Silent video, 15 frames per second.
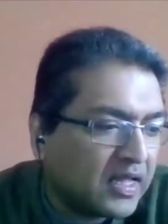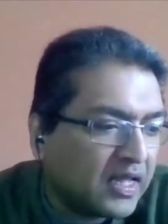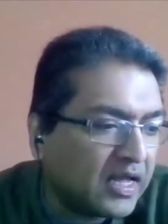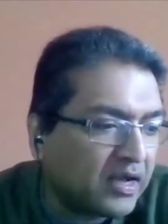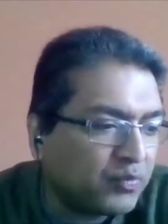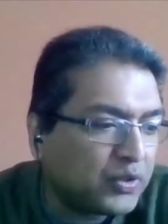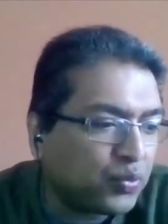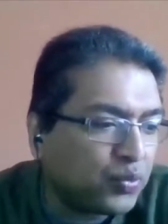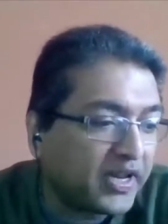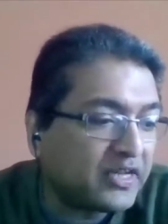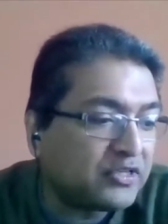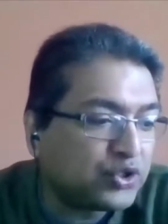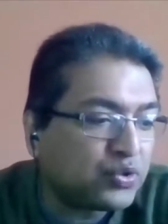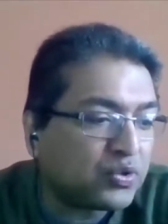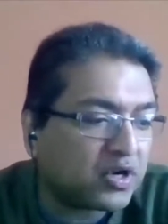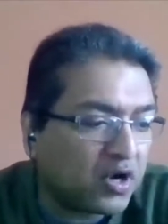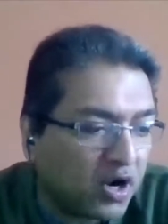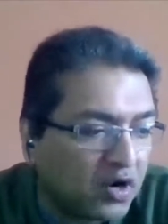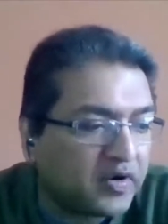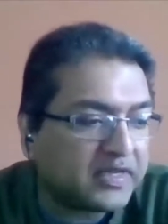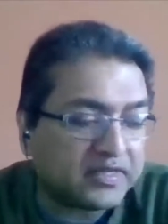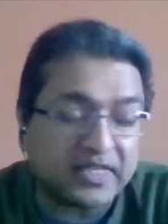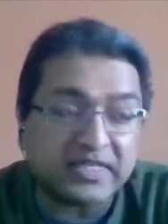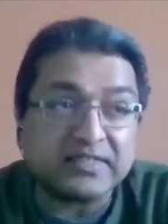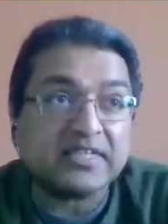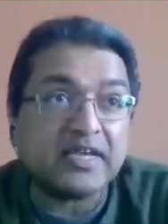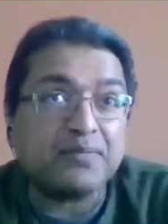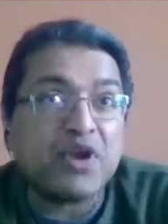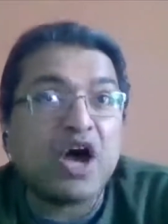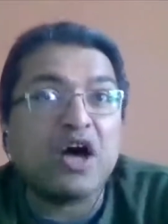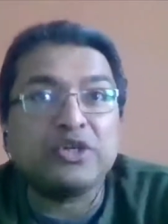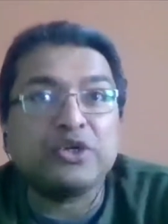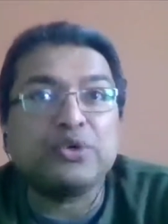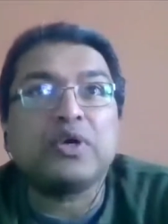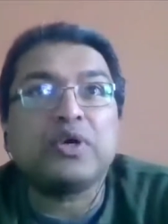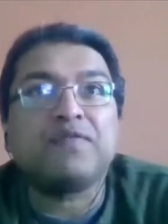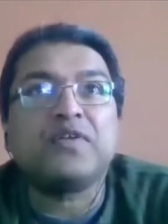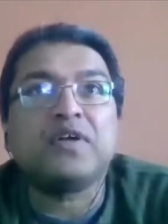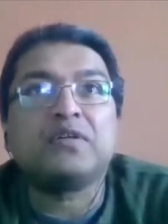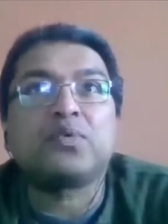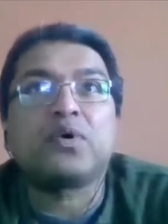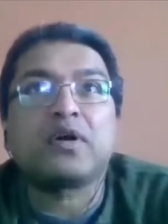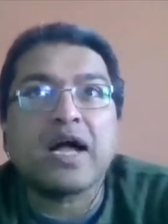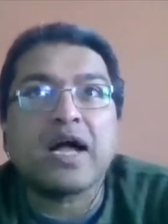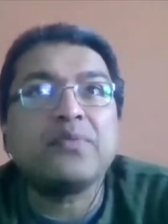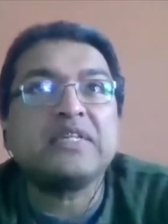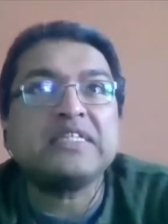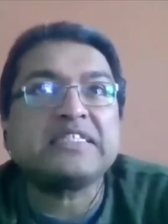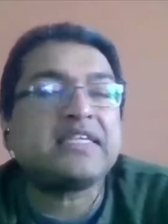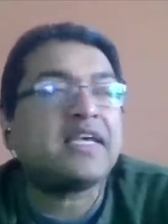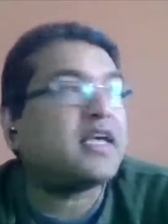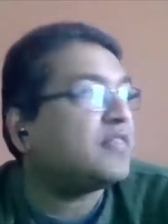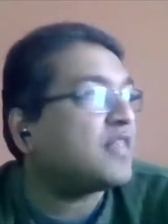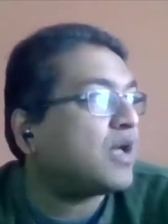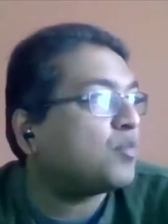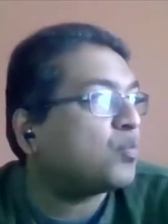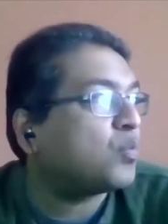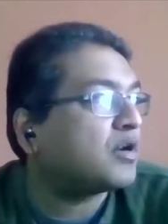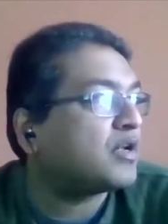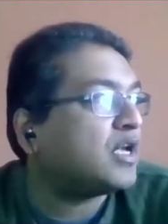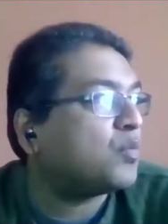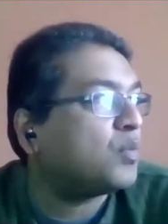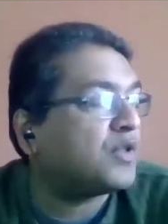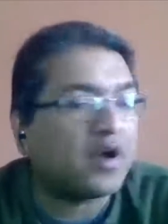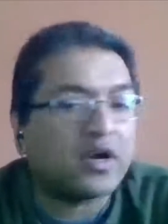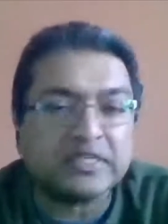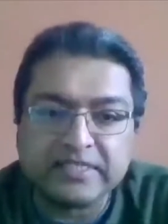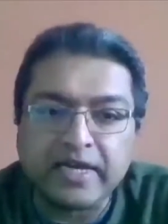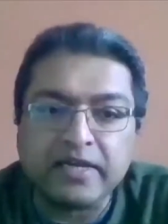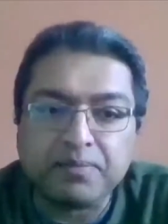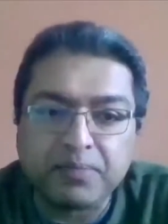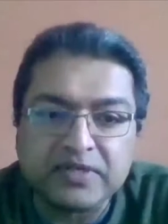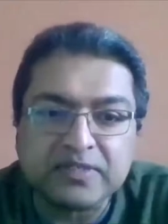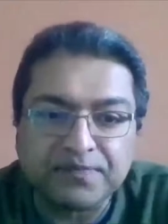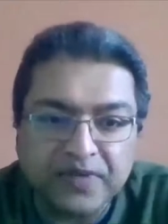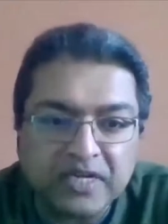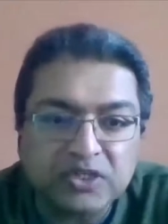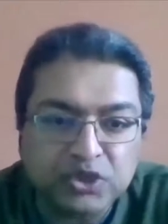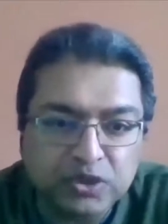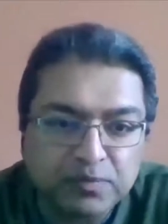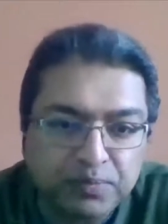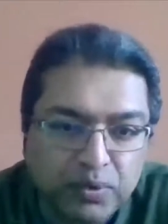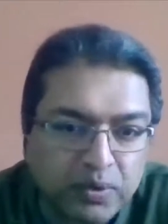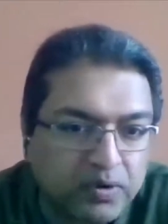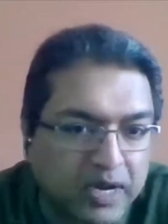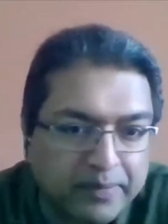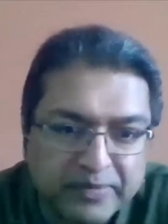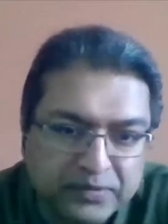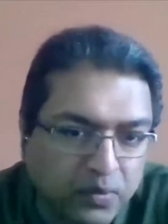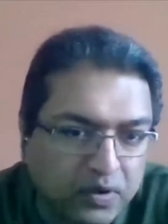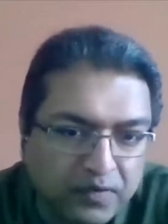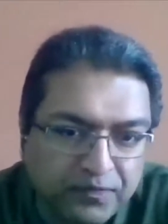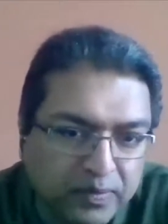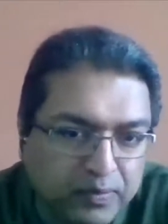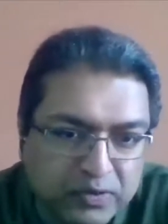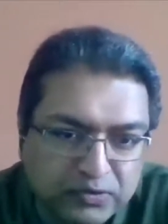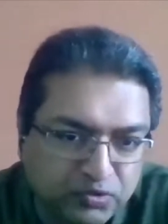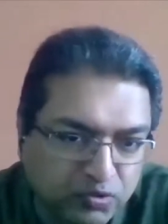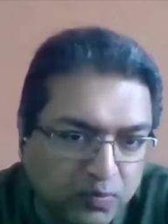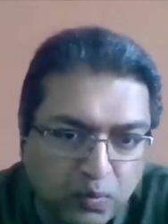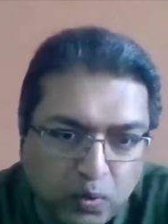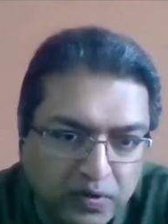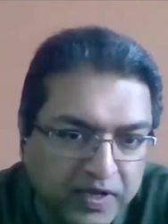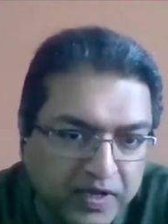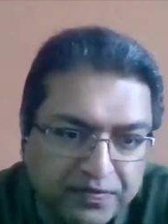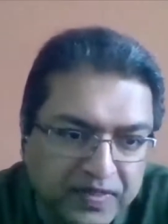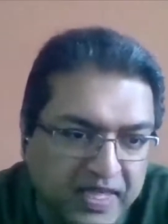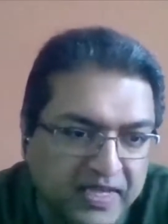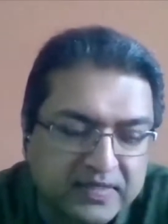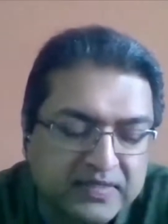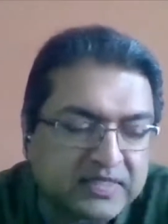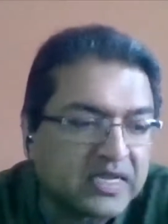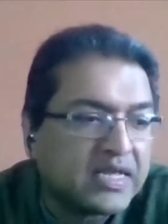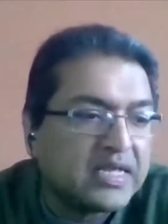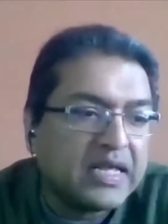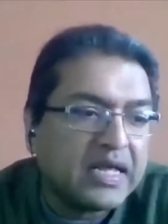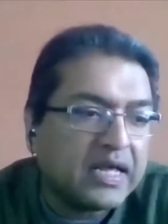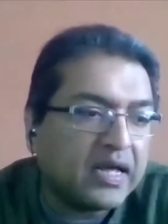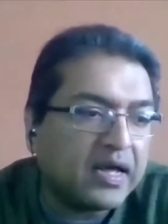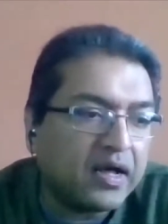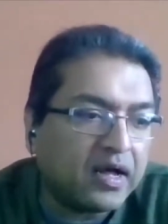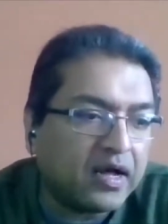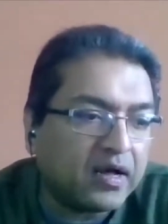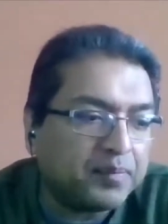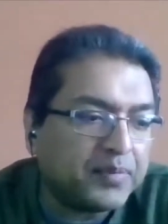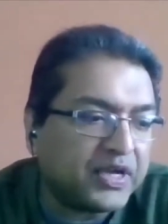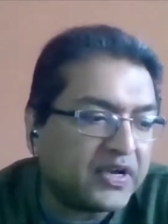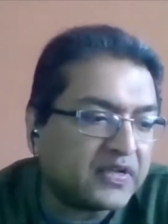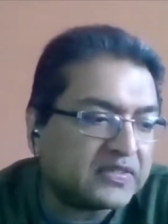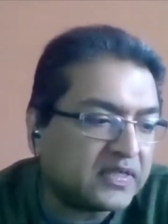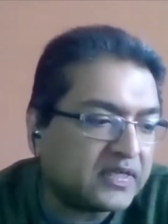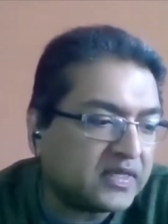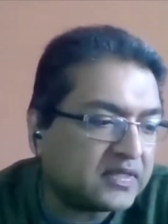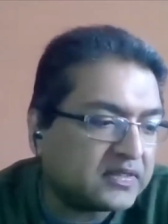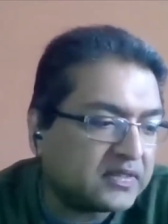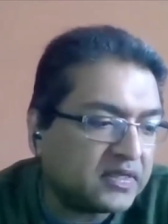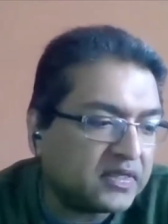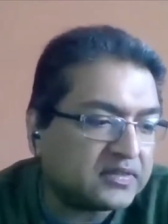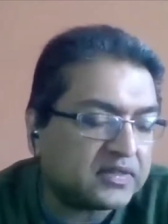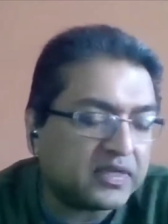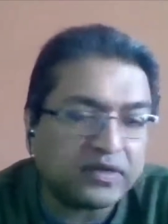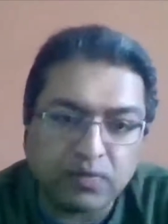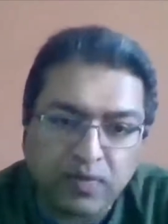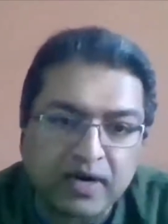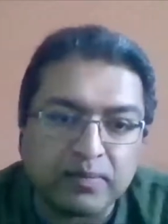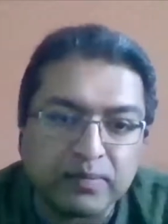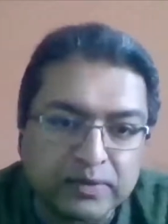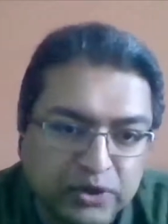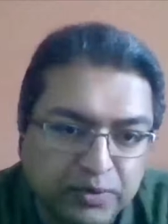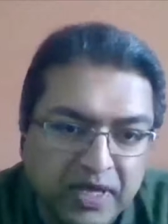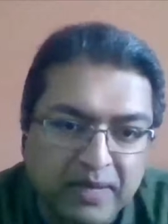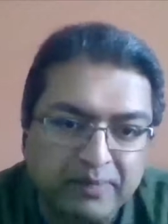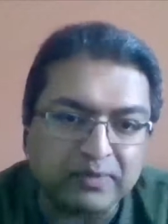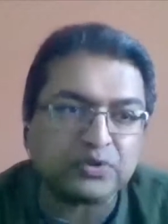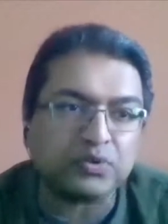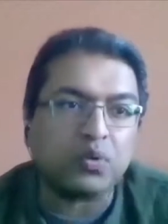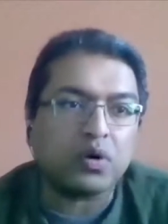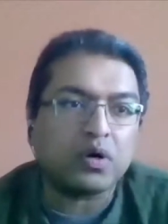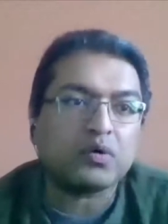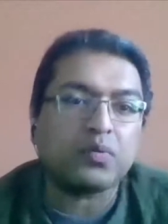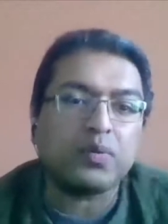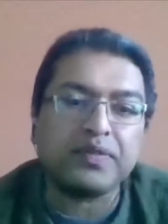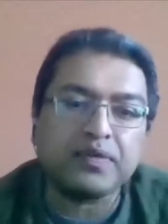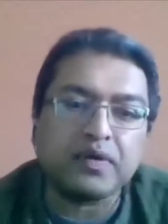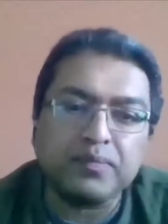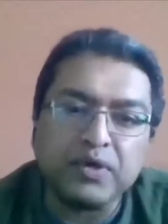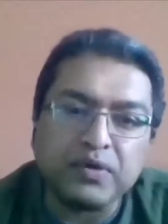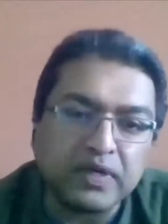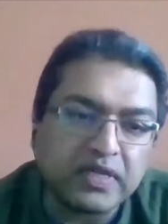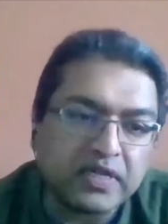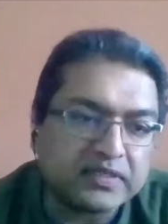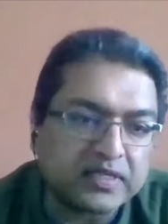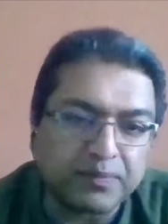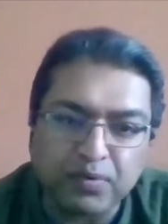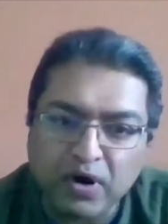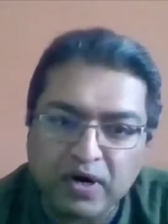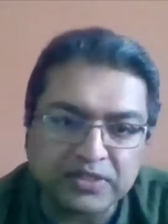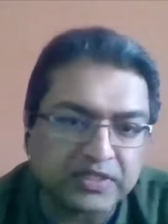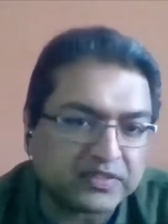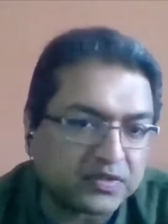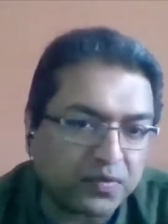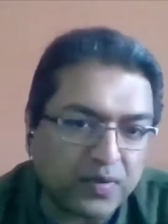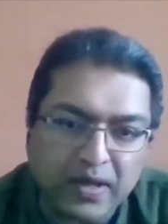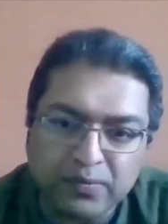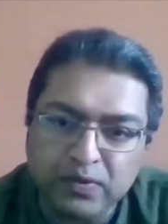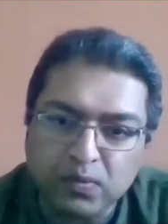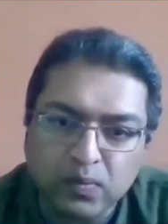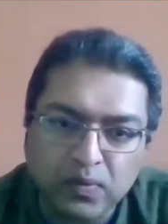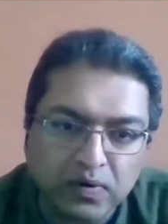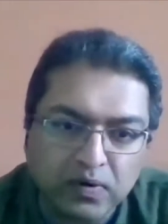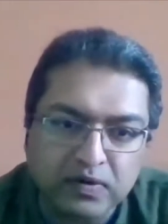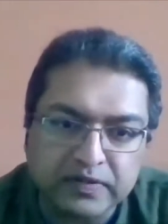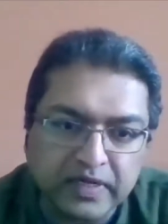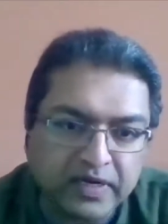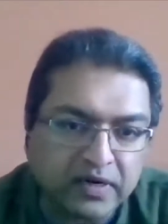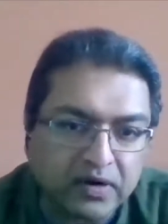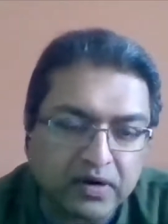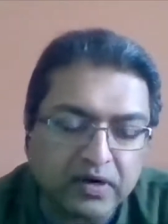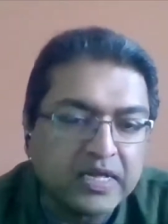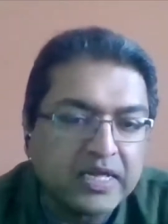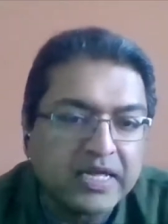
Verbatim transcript: uh, with what I do currently, since I'm not doing field work, I will say that working with our site preservation program is one of the most rewarding things uh, because it is it is incredible to be able to work with communities and projects around the world that are